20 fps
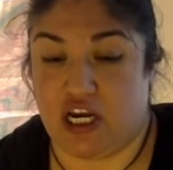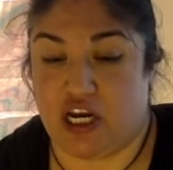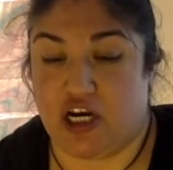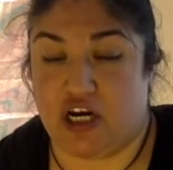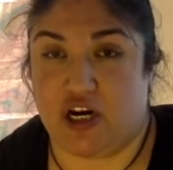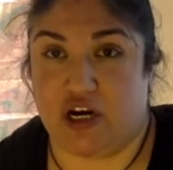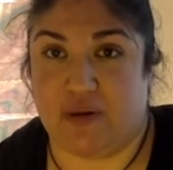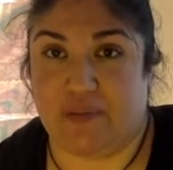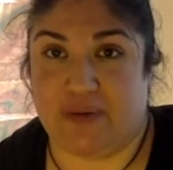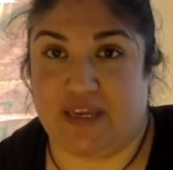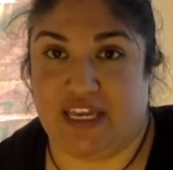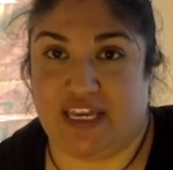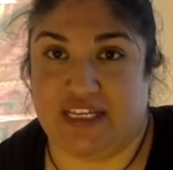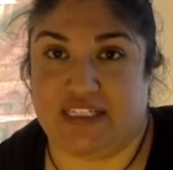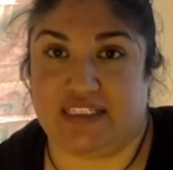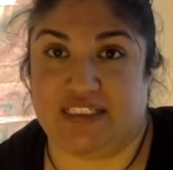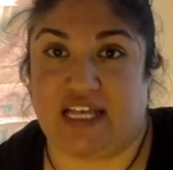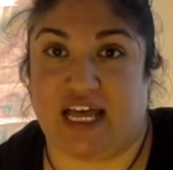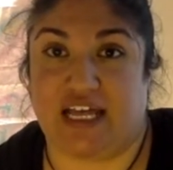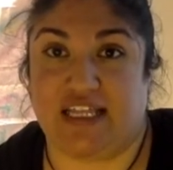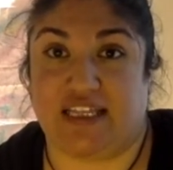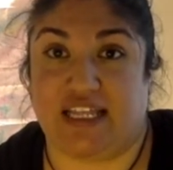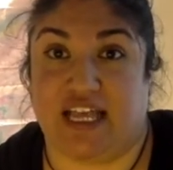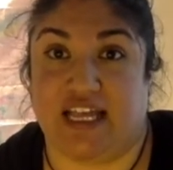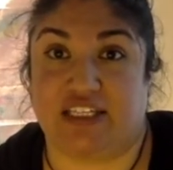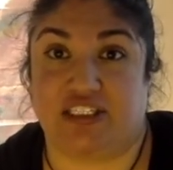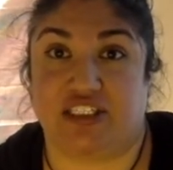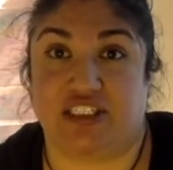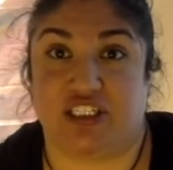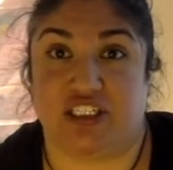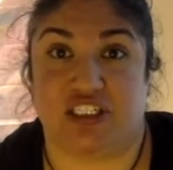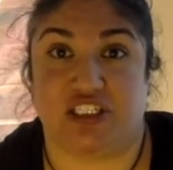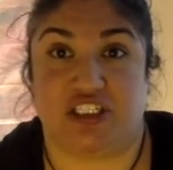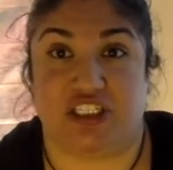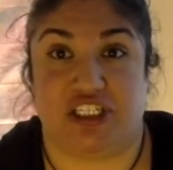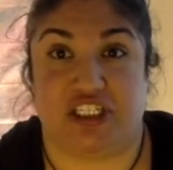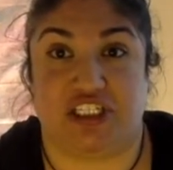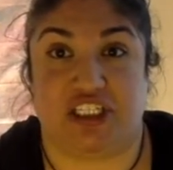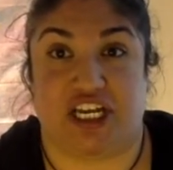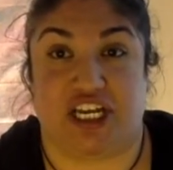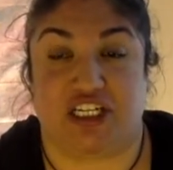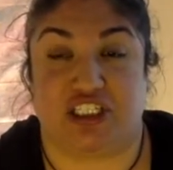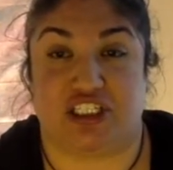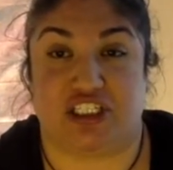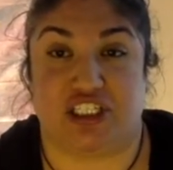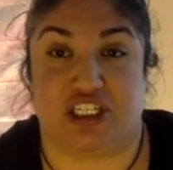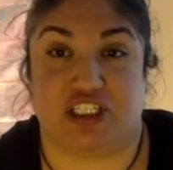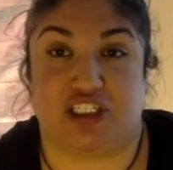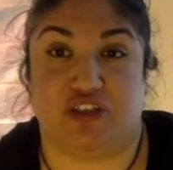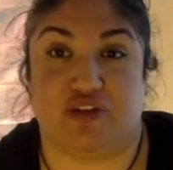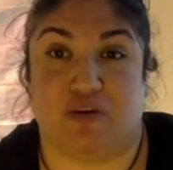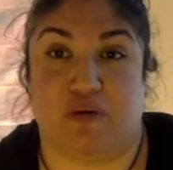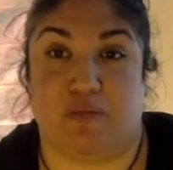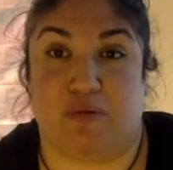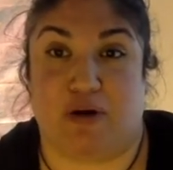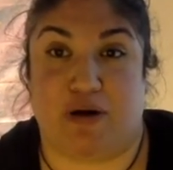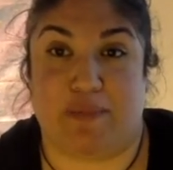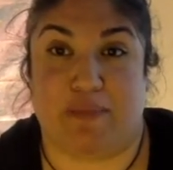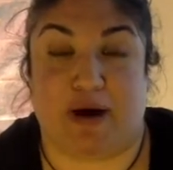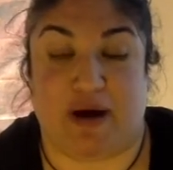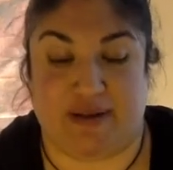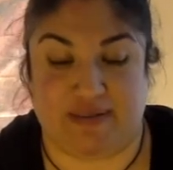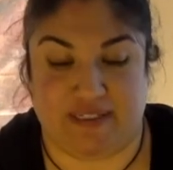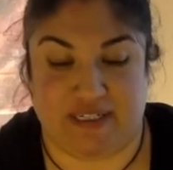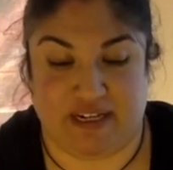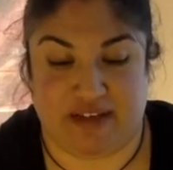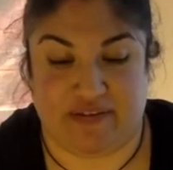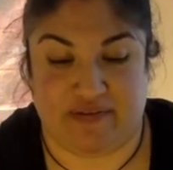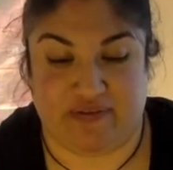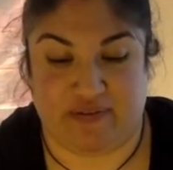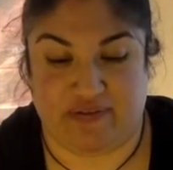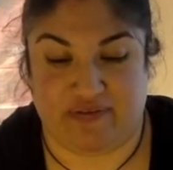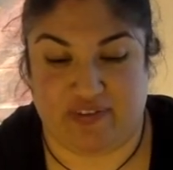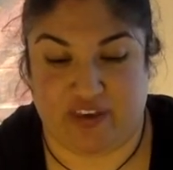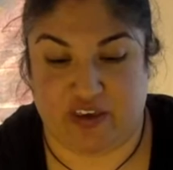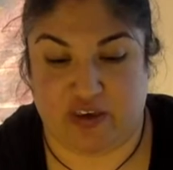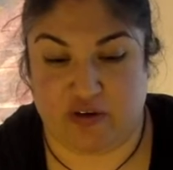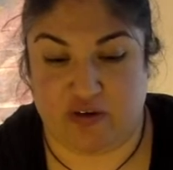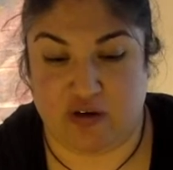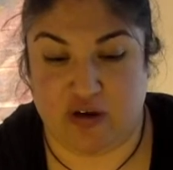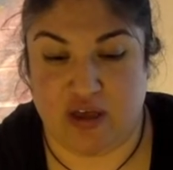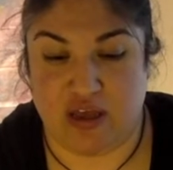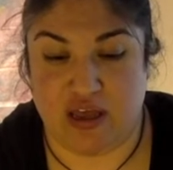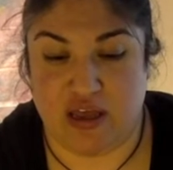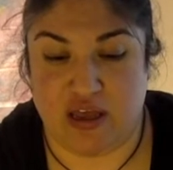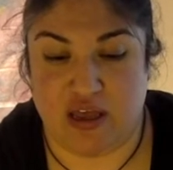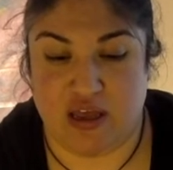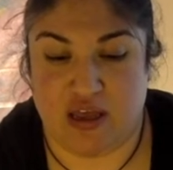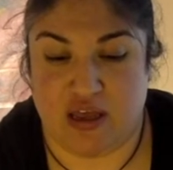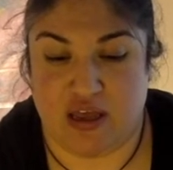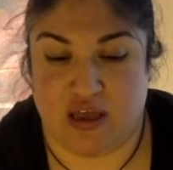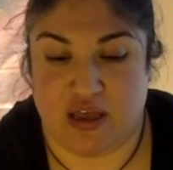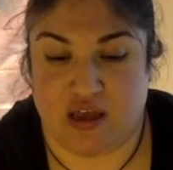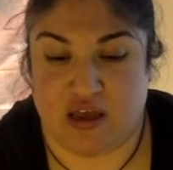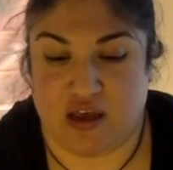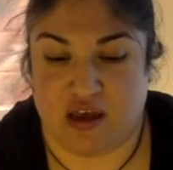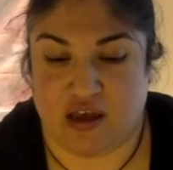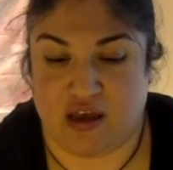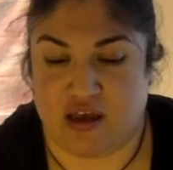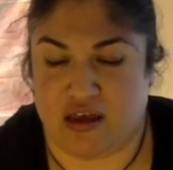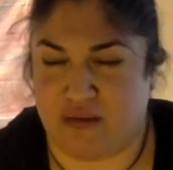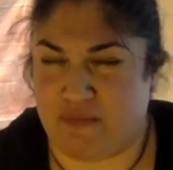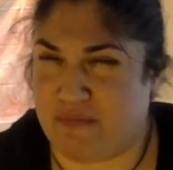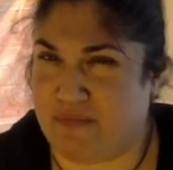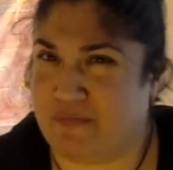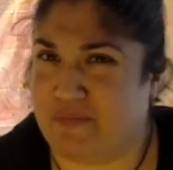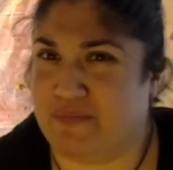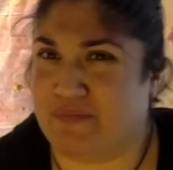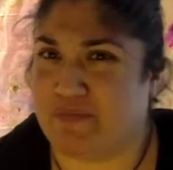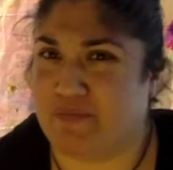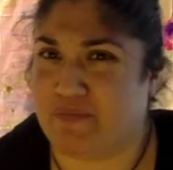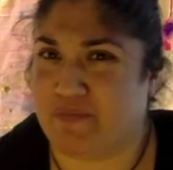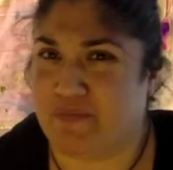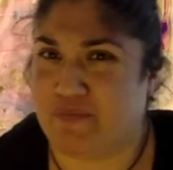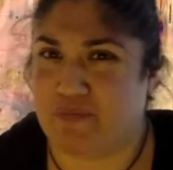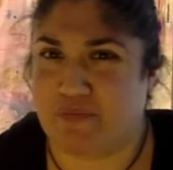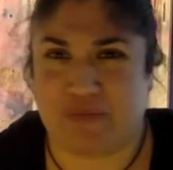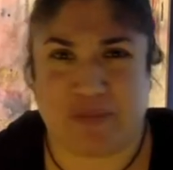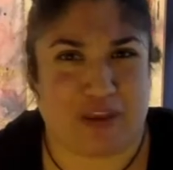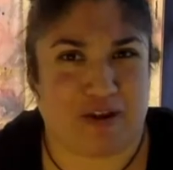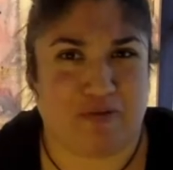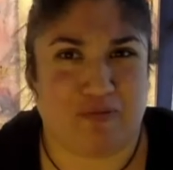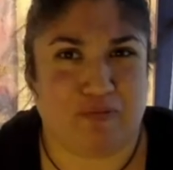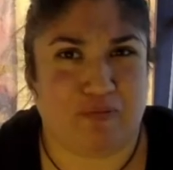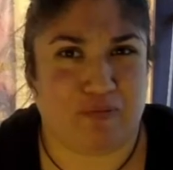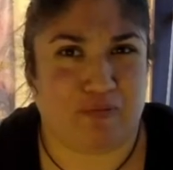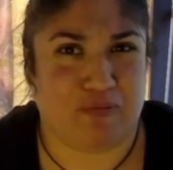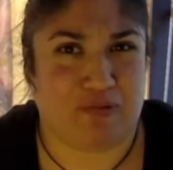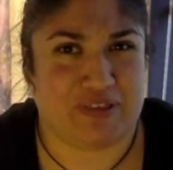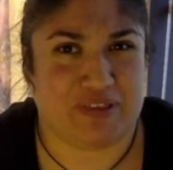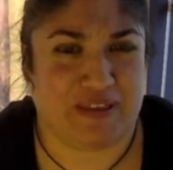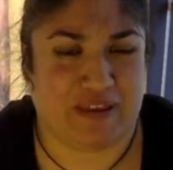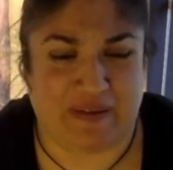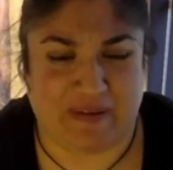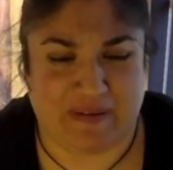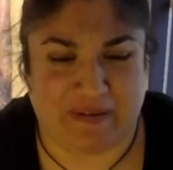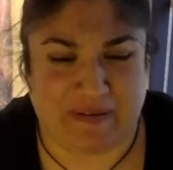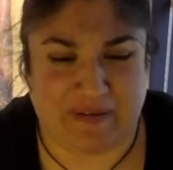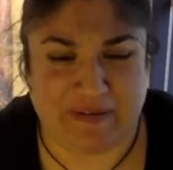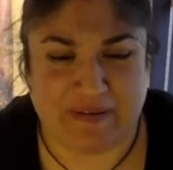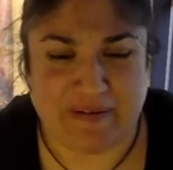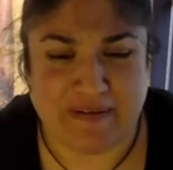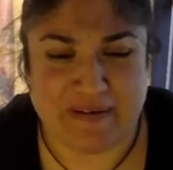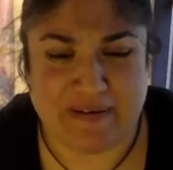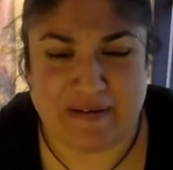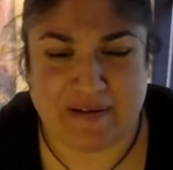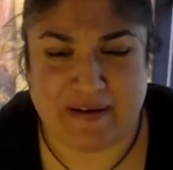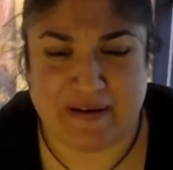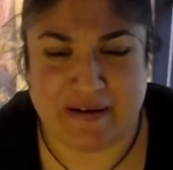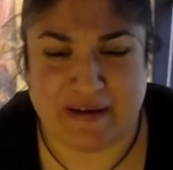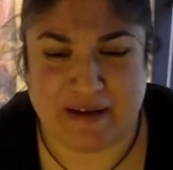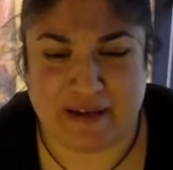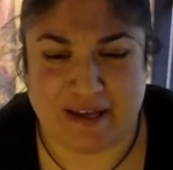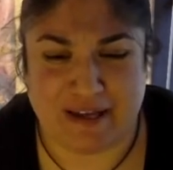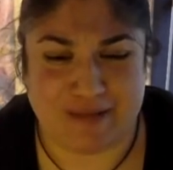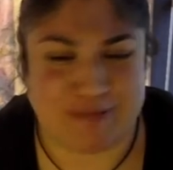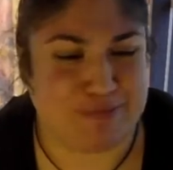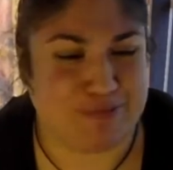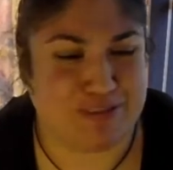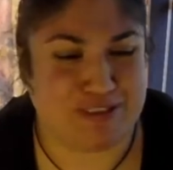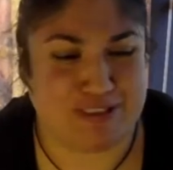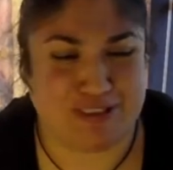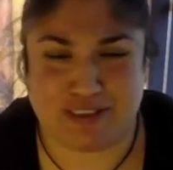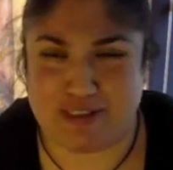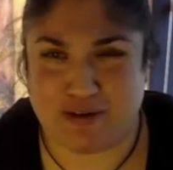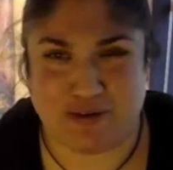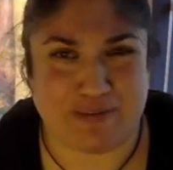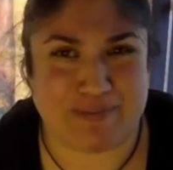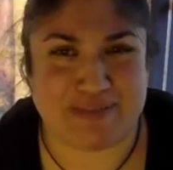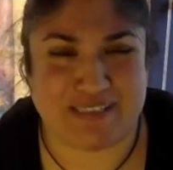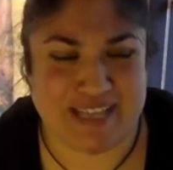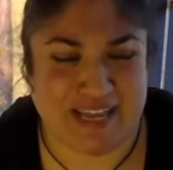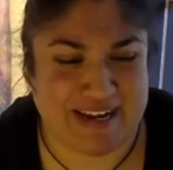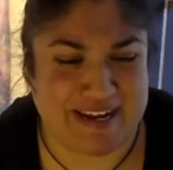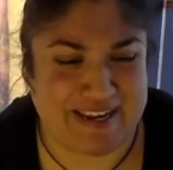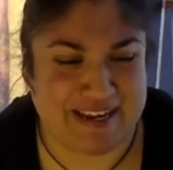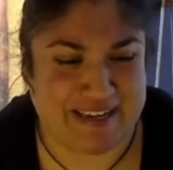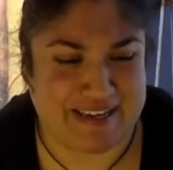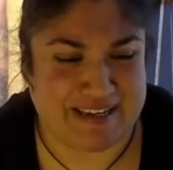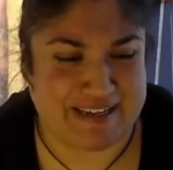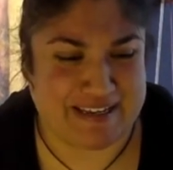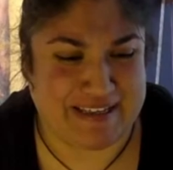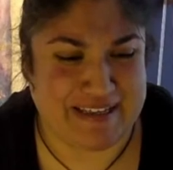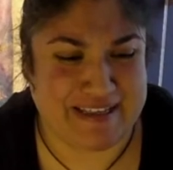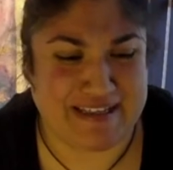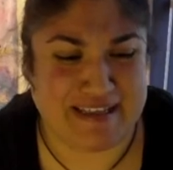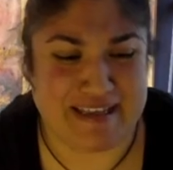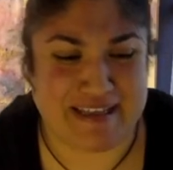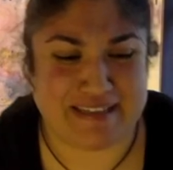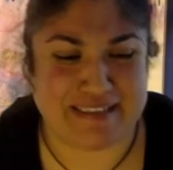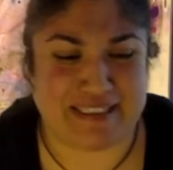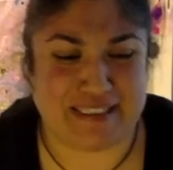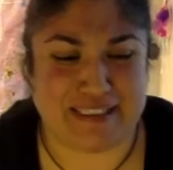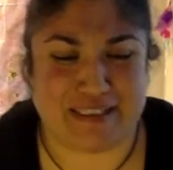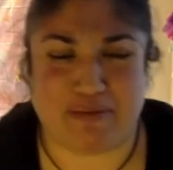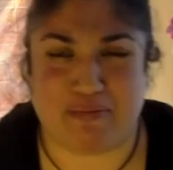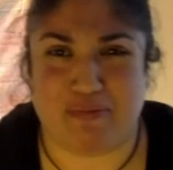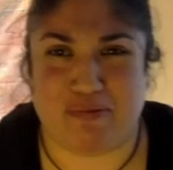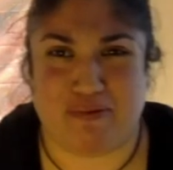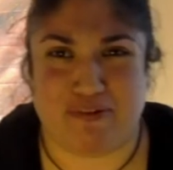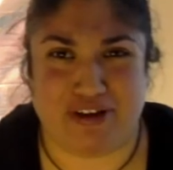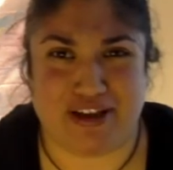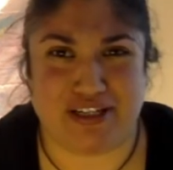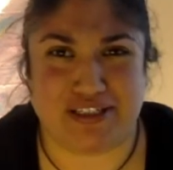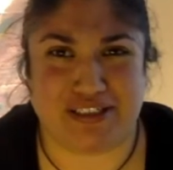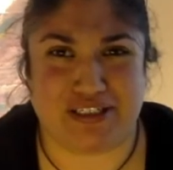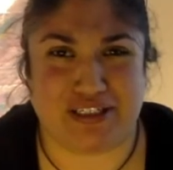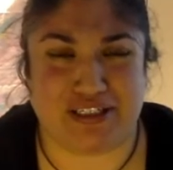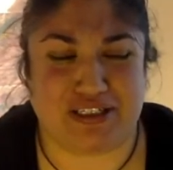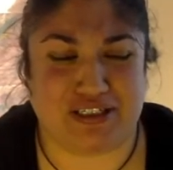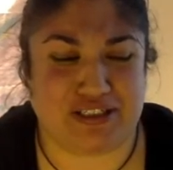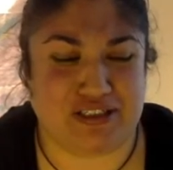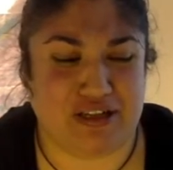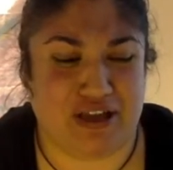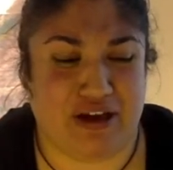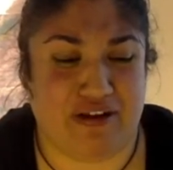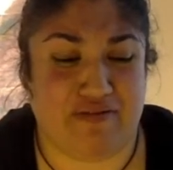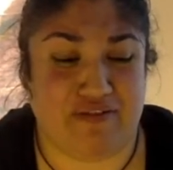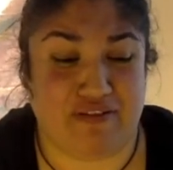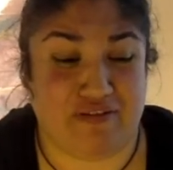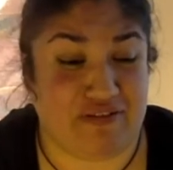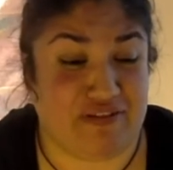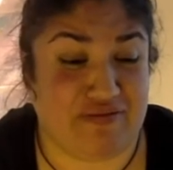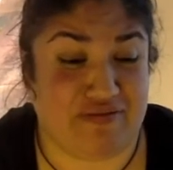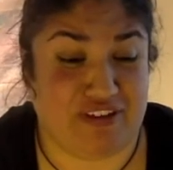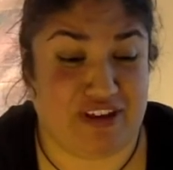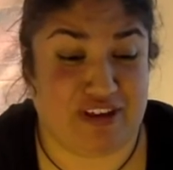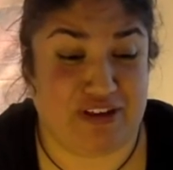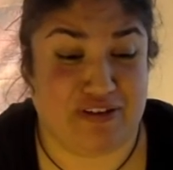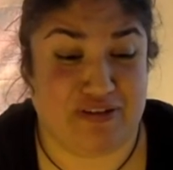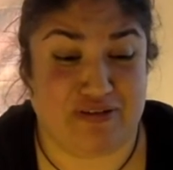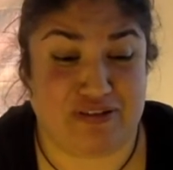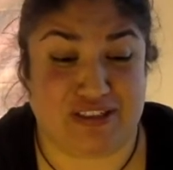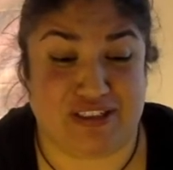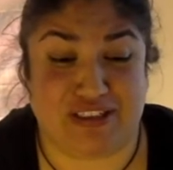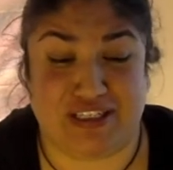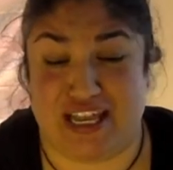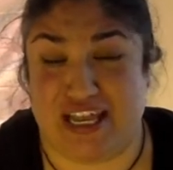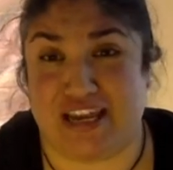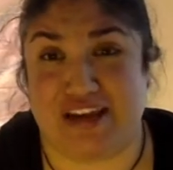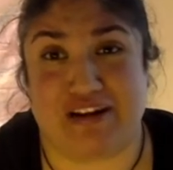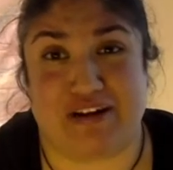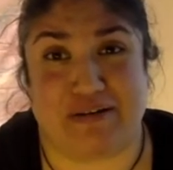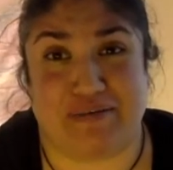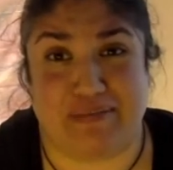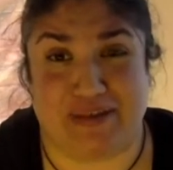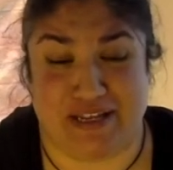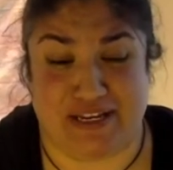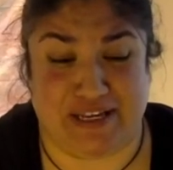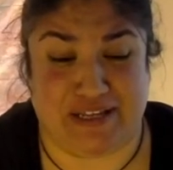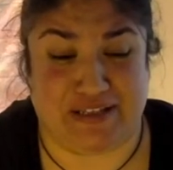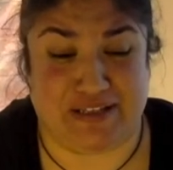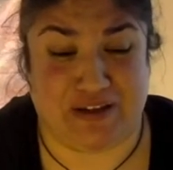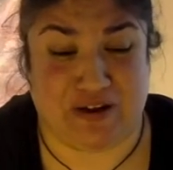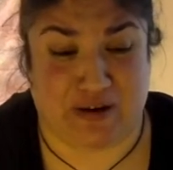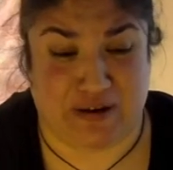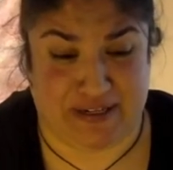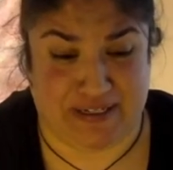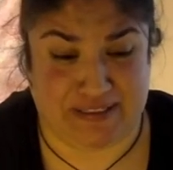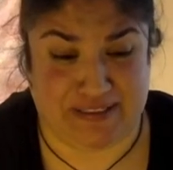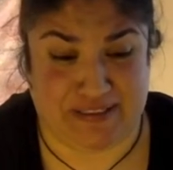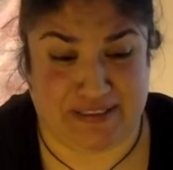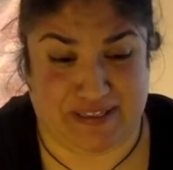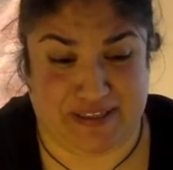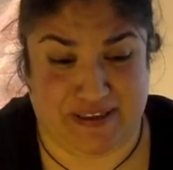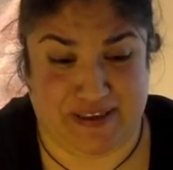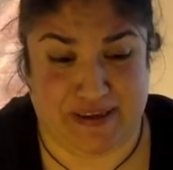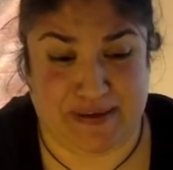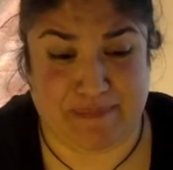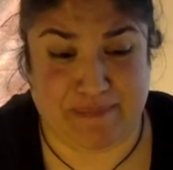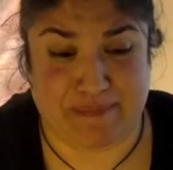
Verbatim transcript: her piece unless she changed it to a more positive review. Um, like, what the hell? Um, so upsetting. Isn't the point of a review to state your opinions honestly?